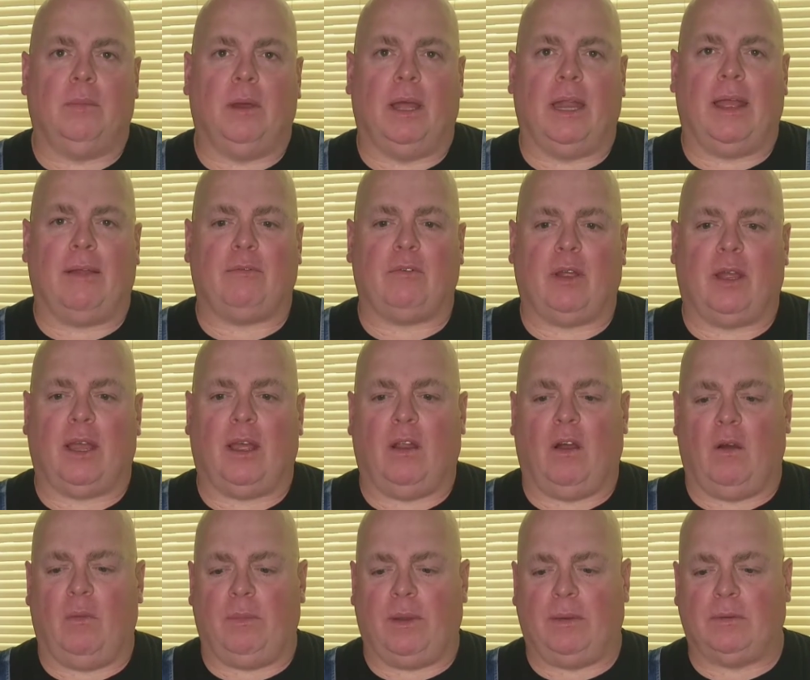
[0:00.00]
But after I got
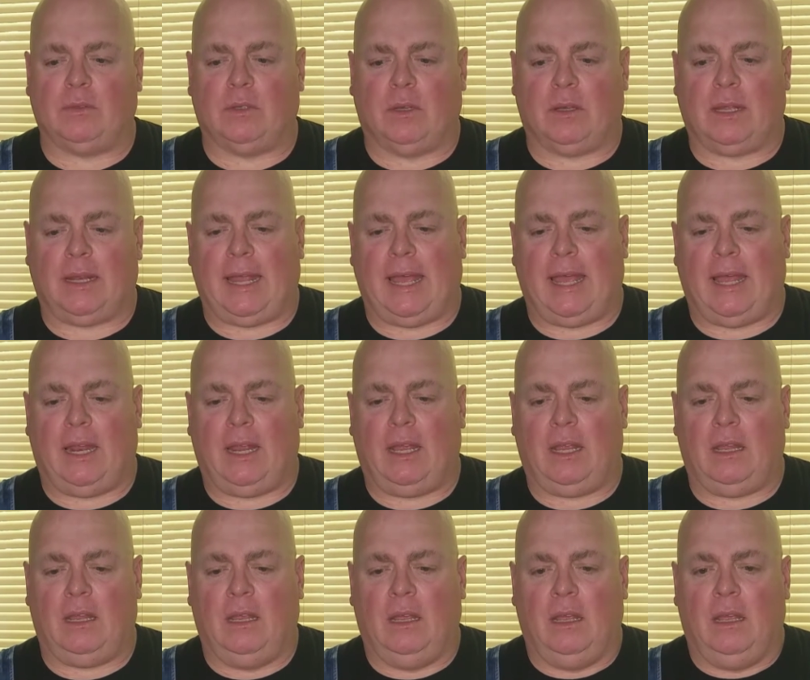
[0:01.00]
home and I was looking at
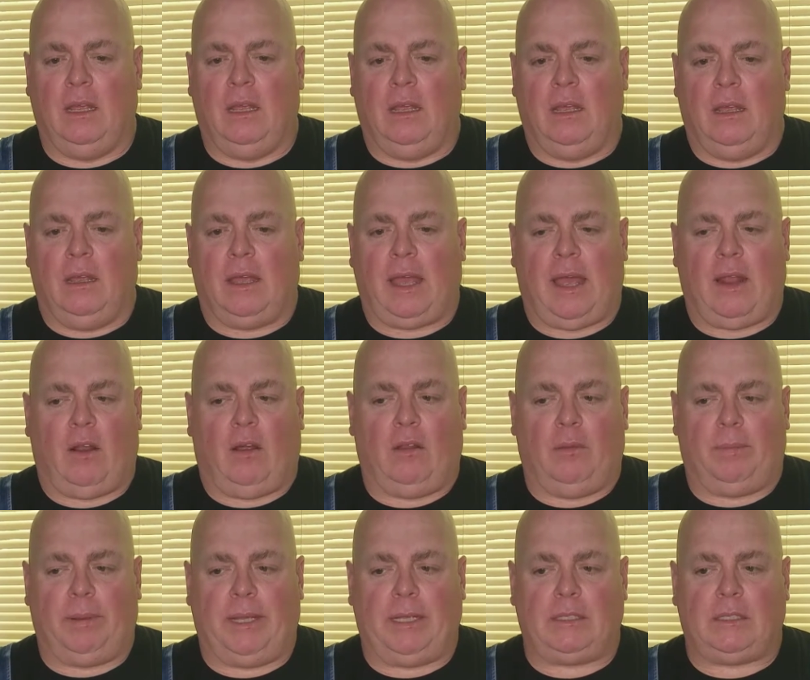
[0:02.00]
it, had all the
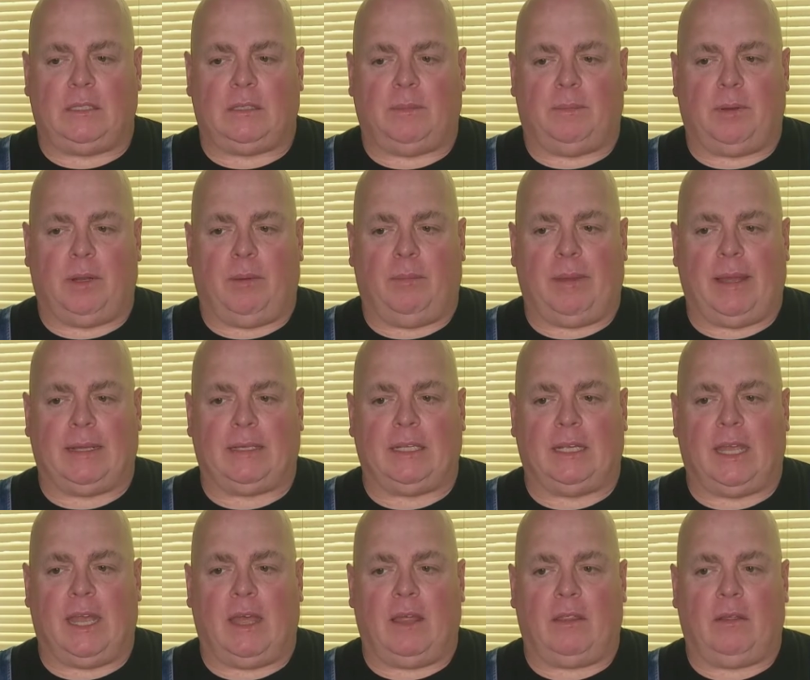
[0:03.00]
pieces and put them back
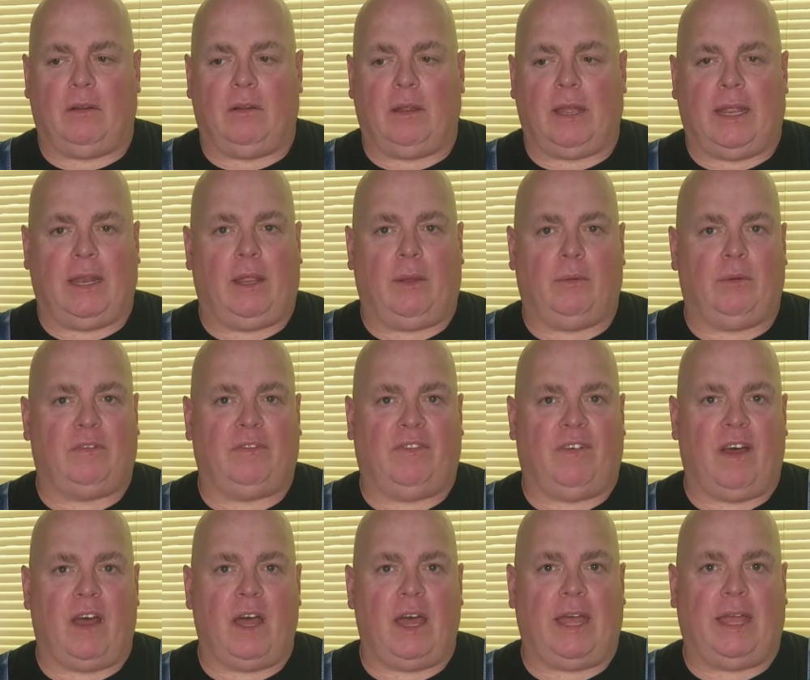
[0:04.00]
together, and it was
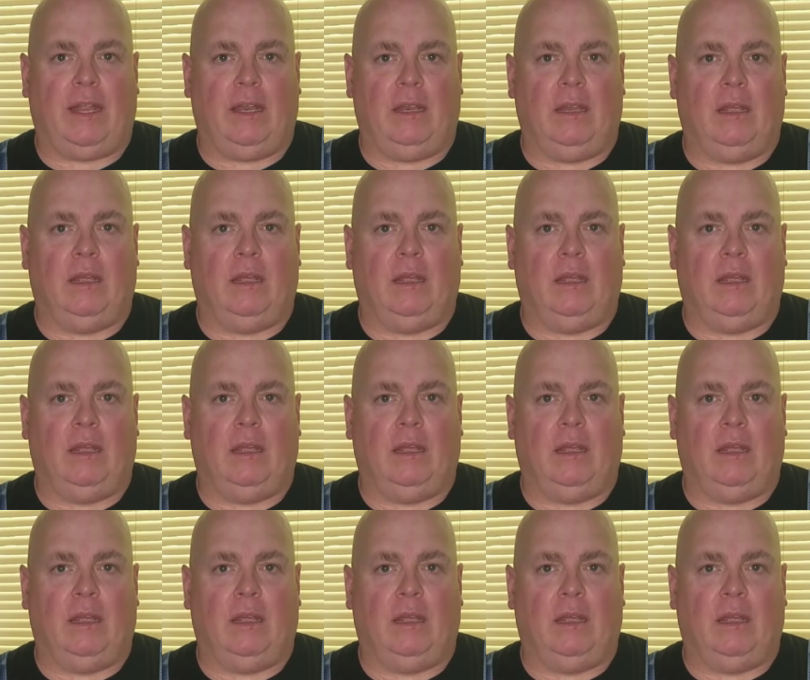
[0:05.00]
fine.